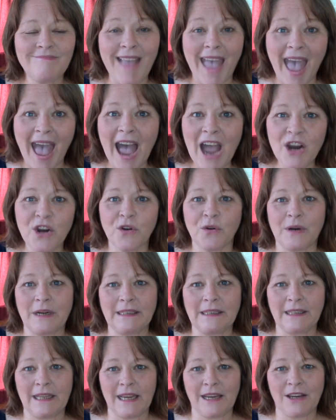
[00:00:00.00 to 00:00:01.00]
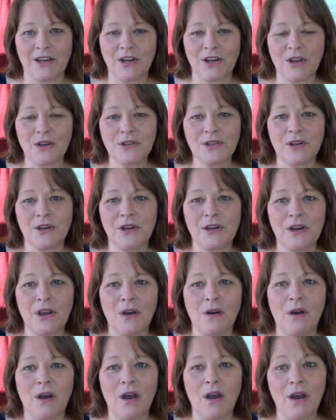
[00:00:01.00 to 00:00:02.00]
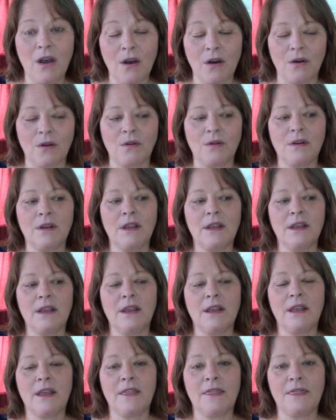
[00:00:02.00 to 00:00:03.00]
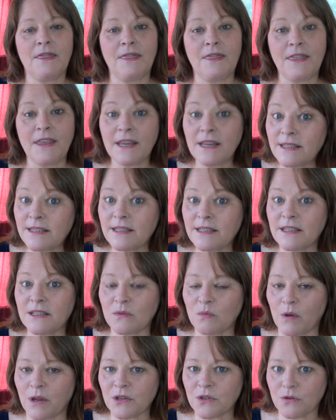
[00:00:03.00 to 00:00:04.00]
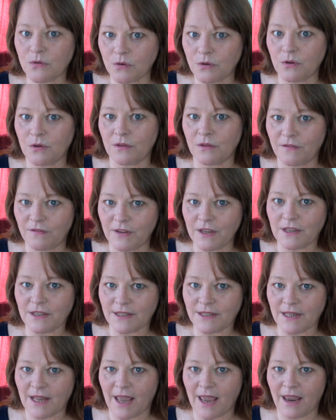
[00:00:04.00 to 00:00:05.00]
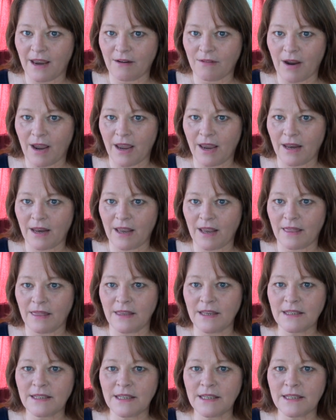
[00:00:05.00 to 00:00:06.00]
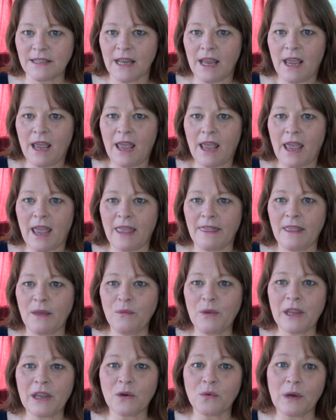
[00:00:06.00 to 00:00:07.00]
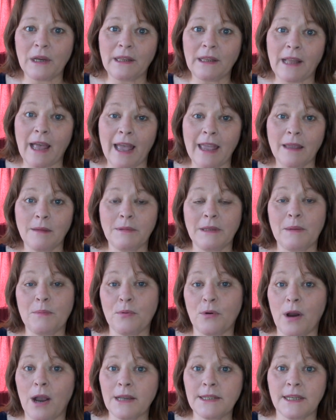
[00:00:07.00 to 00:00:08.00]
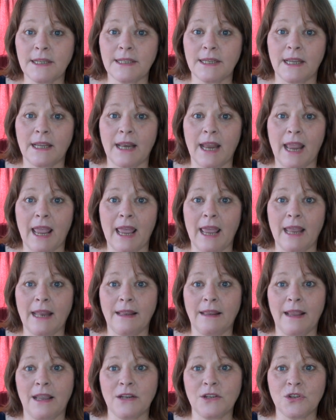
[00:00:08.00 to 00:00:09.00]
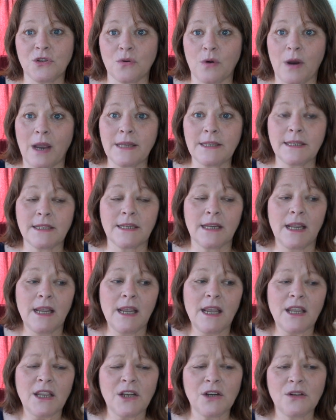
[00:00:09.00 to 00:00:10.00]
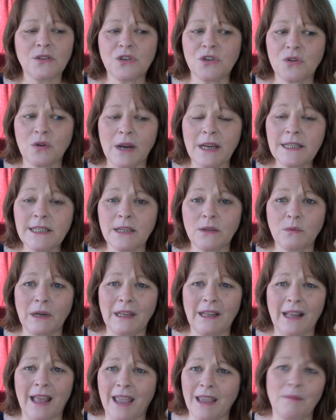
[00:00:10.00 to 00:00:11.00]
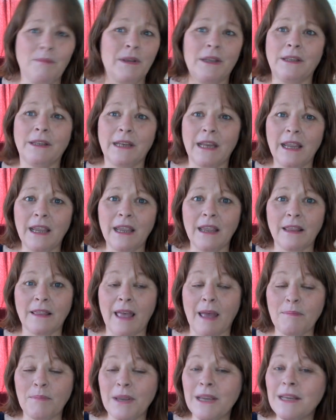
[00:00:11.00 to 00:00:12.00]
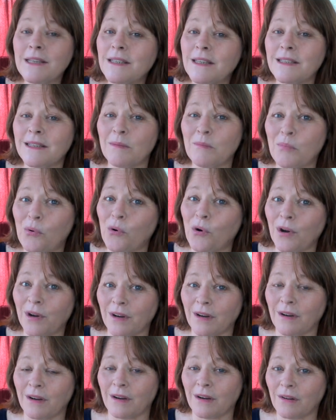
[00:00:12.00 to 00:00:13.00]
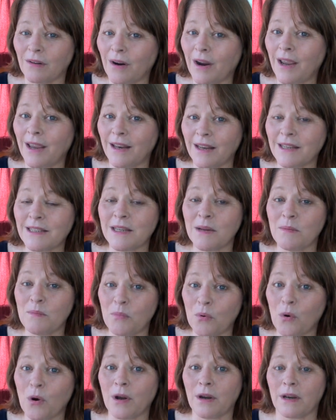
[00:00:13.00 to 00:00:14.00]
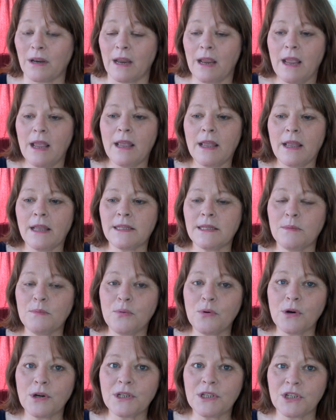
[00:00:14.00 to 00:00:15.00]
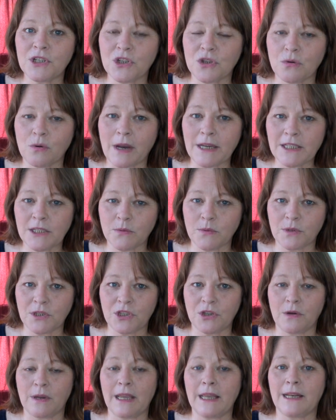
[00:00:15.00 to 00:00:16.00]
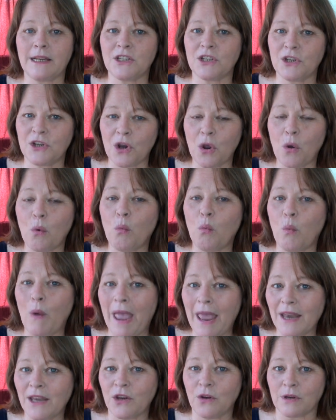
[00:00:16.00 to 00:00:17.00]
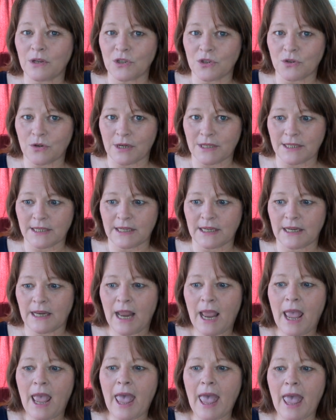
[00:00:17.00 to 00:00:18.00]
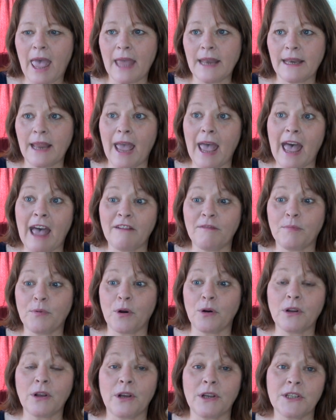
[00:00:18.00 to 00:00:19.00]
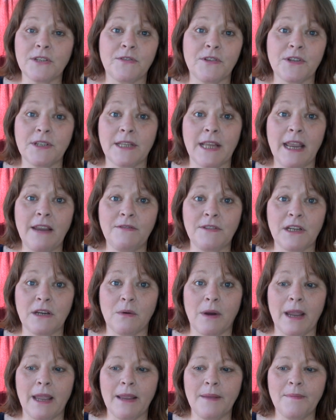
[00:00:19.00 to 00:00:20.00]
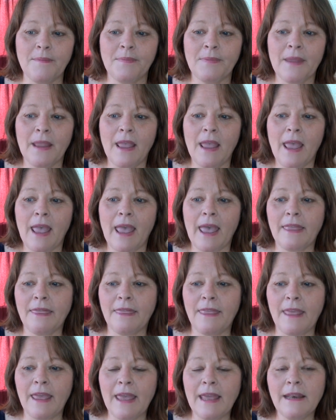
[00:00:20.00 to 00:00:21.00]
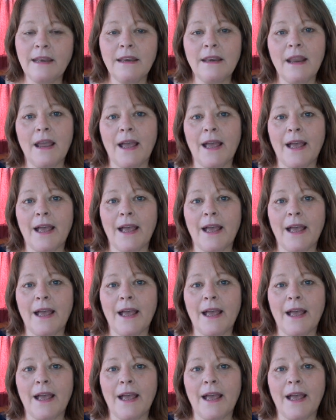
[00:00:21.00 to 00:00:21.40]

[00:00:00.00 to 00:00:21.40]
accurately, so oh, this is what truth feels like, right? And then we can reliably process it, and then trust and reliability, that piece is important, right? It's important. It's important to trust what you get and to know when you can trust it and to have protocols for safety, right? And then